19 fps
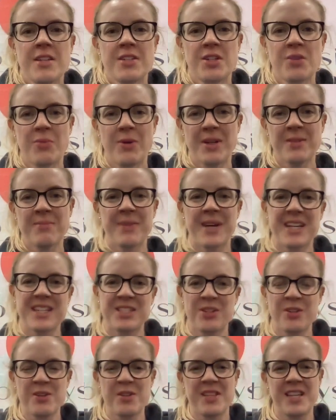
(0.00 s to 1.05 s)
So welcome back
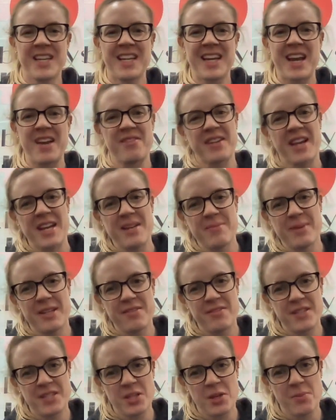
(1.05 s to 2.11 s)
to the FKB
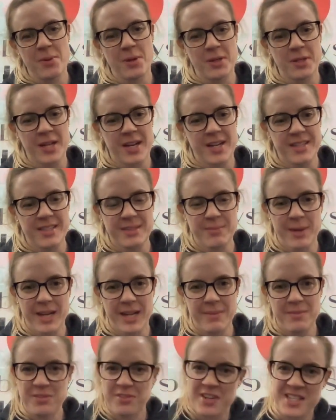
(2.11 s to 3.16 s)
Physio podcast. My
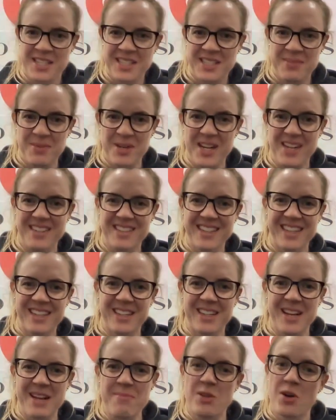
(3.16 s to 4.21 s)
name's Frances Brown and I
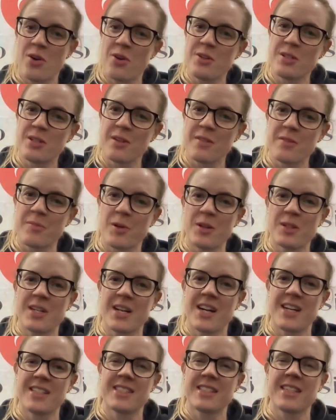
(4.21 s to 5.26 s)
am the host of the
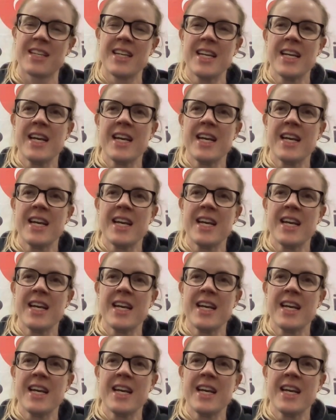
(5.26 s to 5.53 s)
podcast.